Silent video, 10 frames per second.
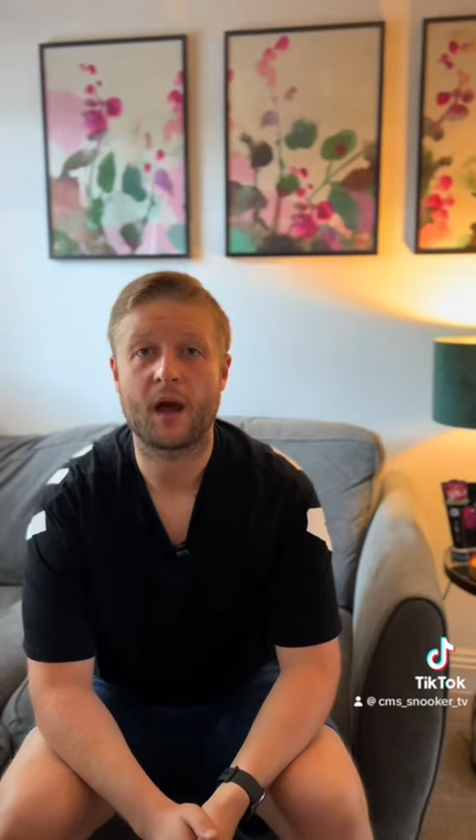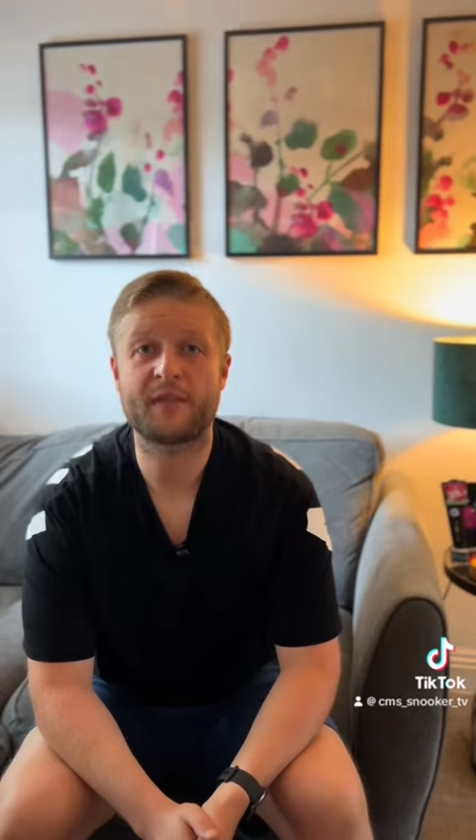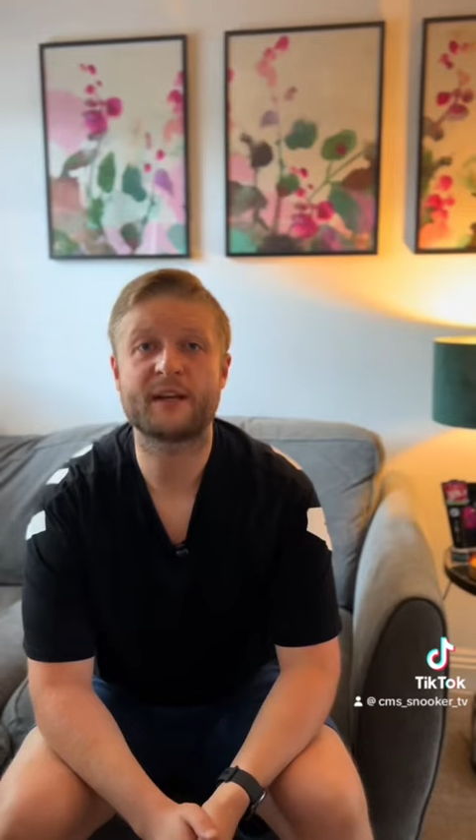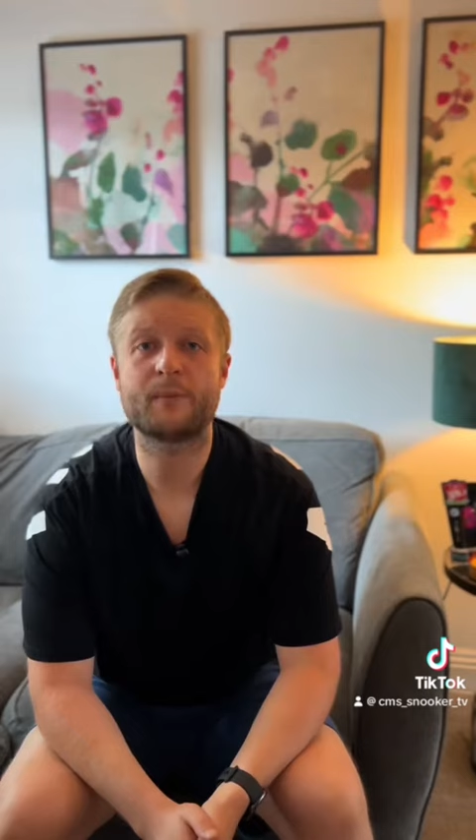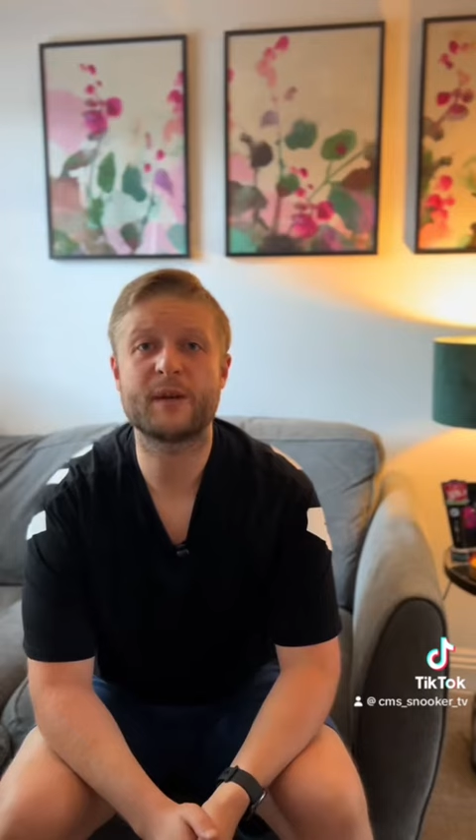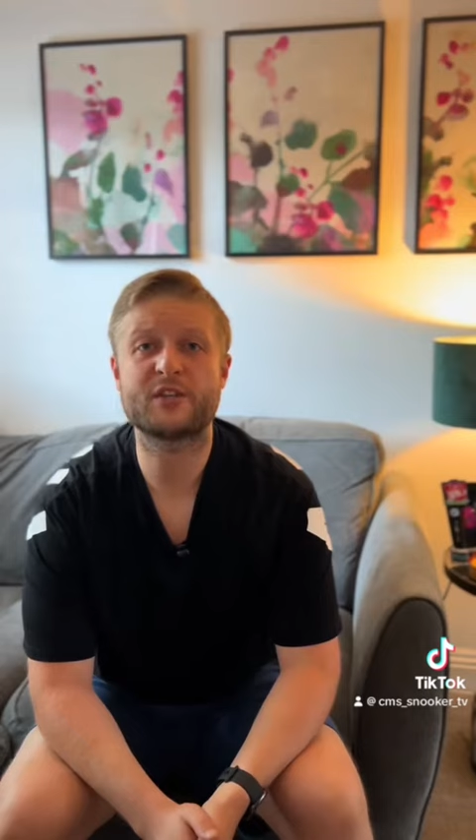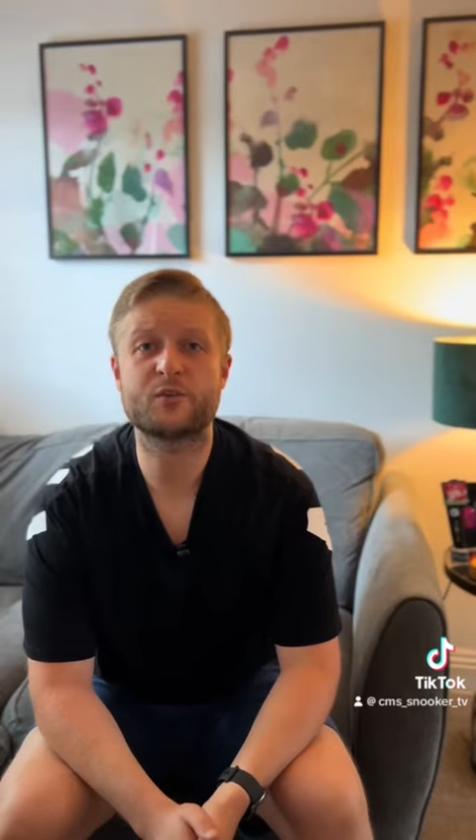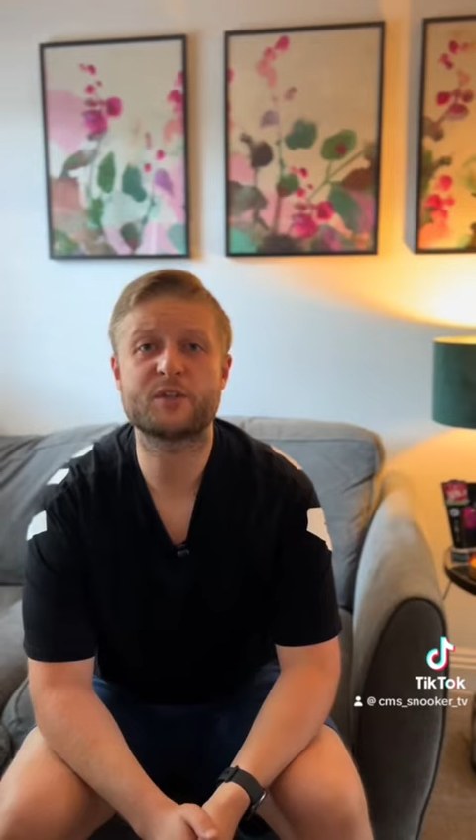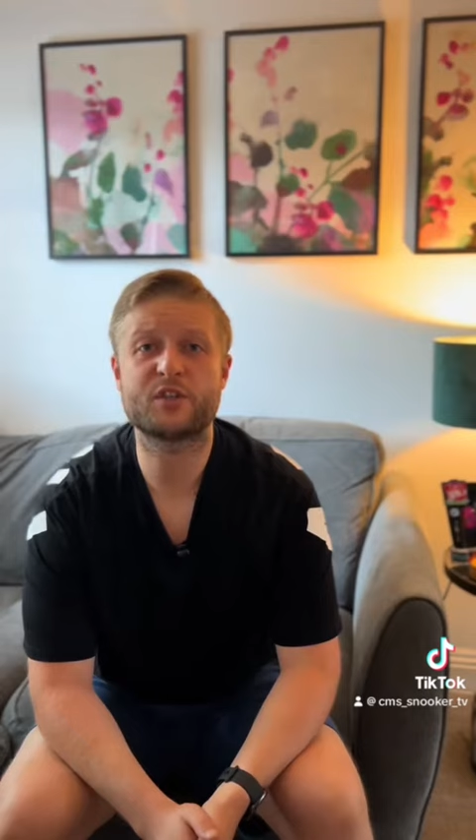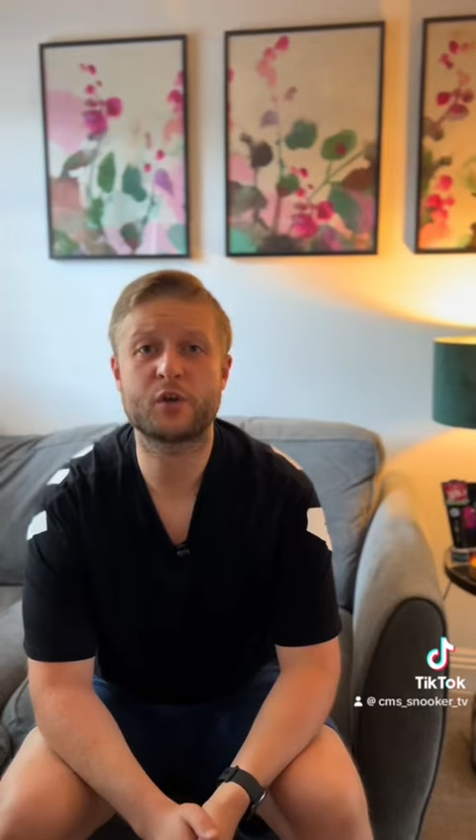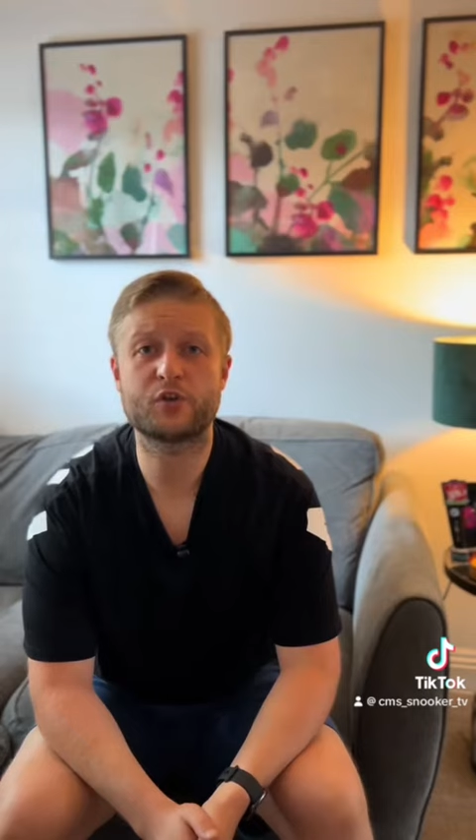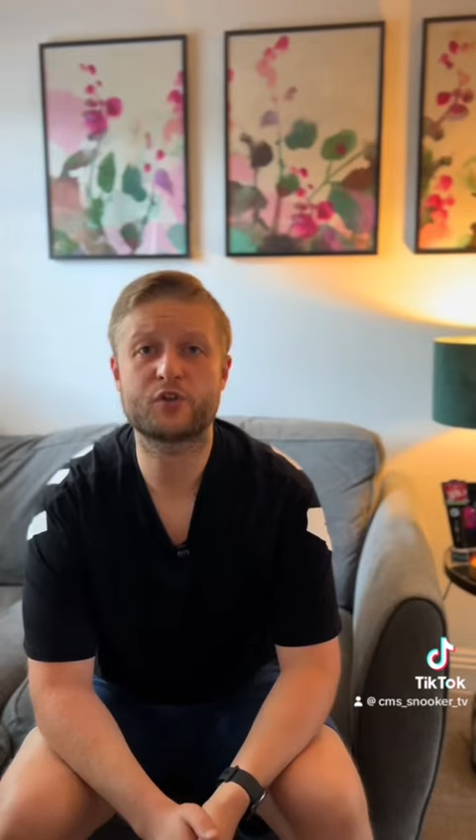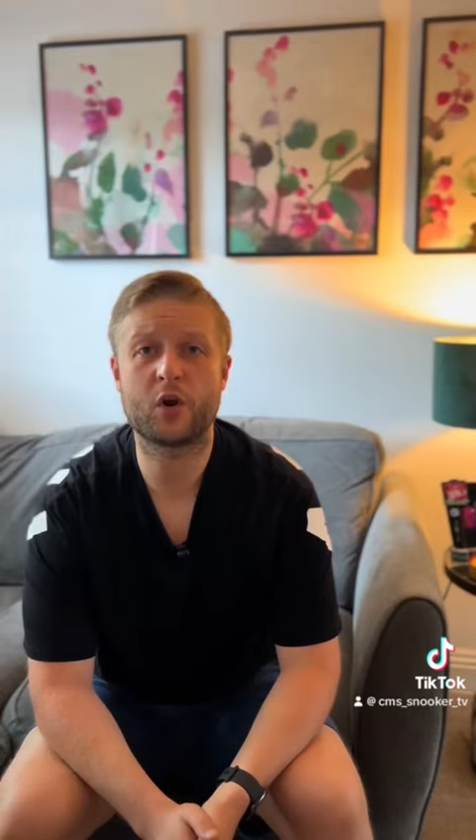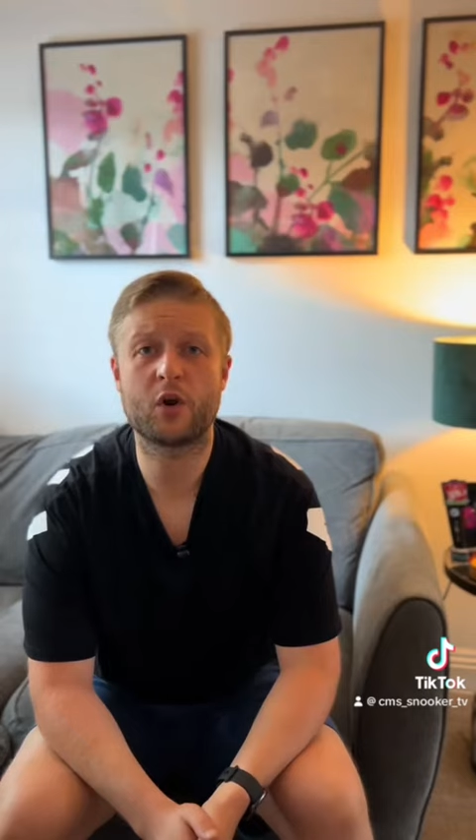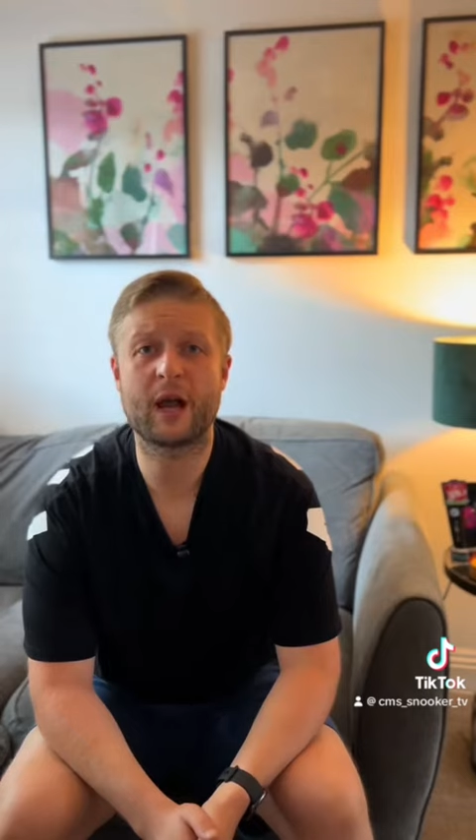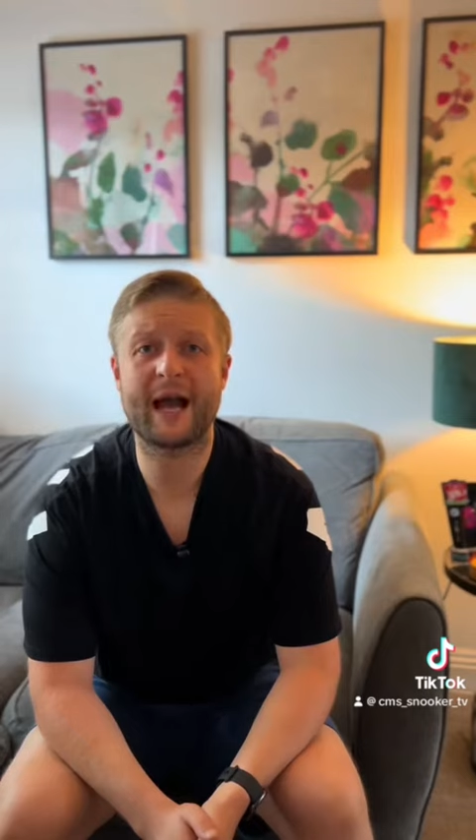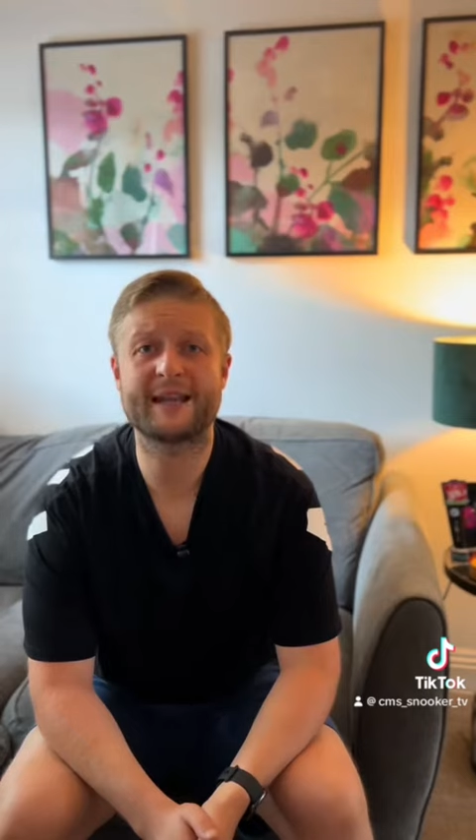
I think the pistol is too strong